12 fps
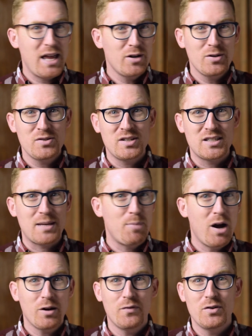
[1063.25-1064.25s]
editors and
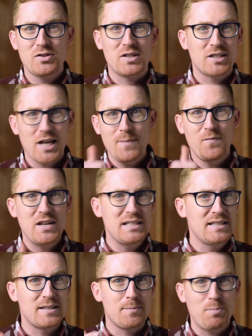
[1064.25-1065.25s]
typographers and
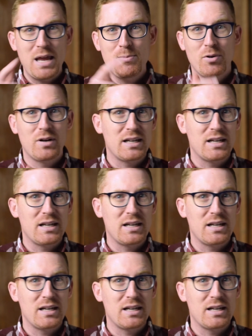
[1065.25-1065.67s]
typefaces and paper